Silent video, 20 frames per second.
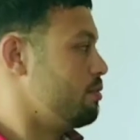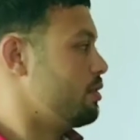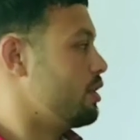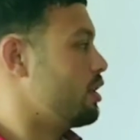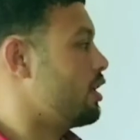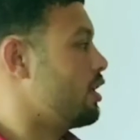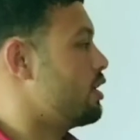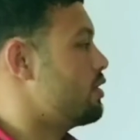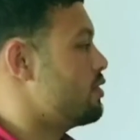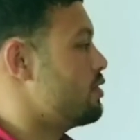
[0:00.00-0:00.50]

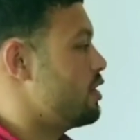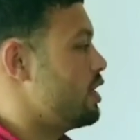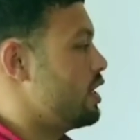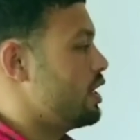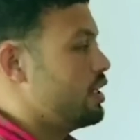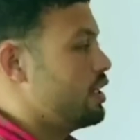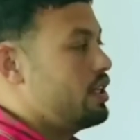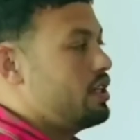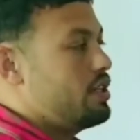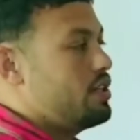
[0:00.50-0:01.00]
Because
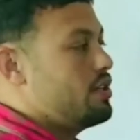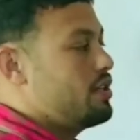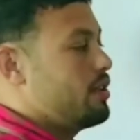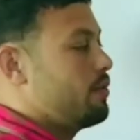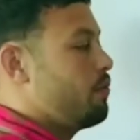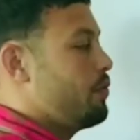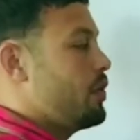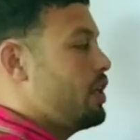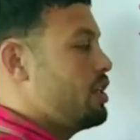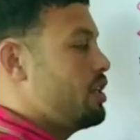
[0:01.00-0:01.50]
there is
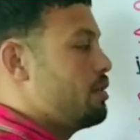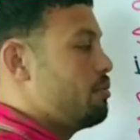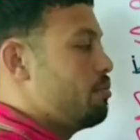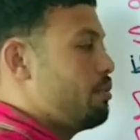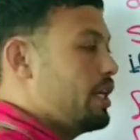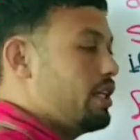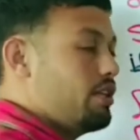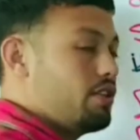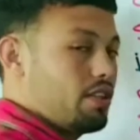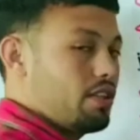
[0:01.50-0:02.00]

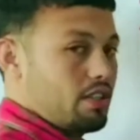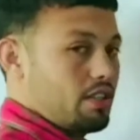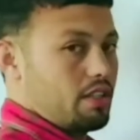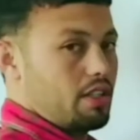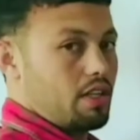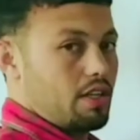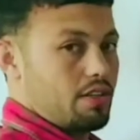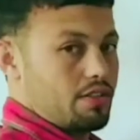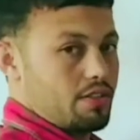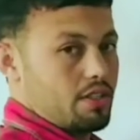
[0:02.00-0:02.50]
dependent
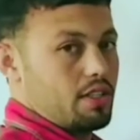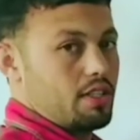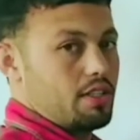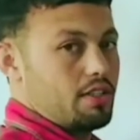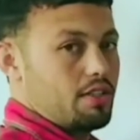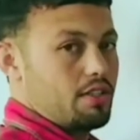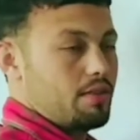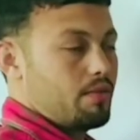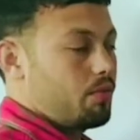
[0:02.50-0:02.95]
clause in it.